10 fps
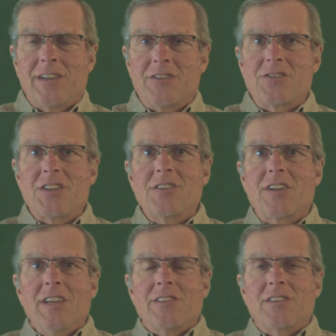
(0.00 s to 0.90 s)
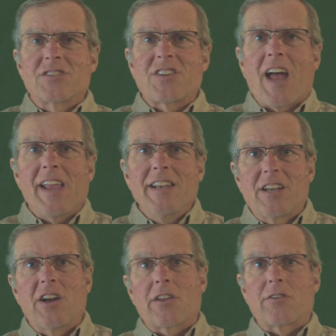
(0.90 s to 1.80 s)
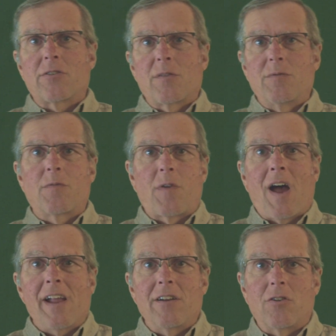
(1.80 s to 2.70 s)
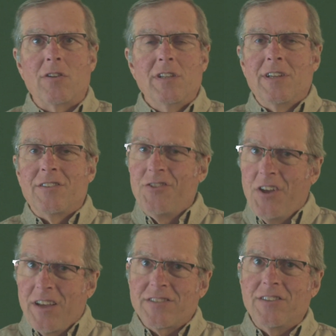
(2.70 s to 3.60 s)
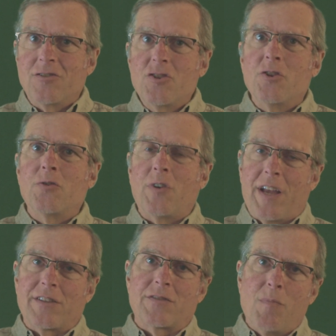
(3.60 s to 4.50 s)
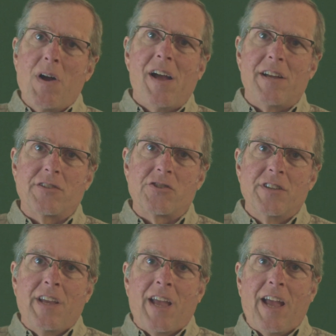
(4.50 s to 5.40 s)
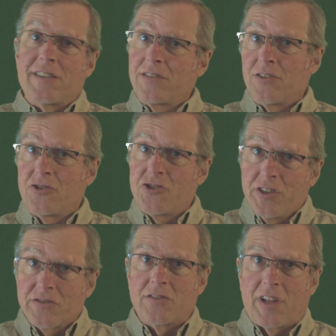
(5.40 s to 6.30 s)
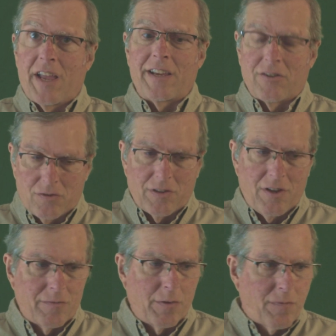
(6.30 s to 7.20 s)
You see, the side cutter of the file doesn't do as much as the chisel angle of the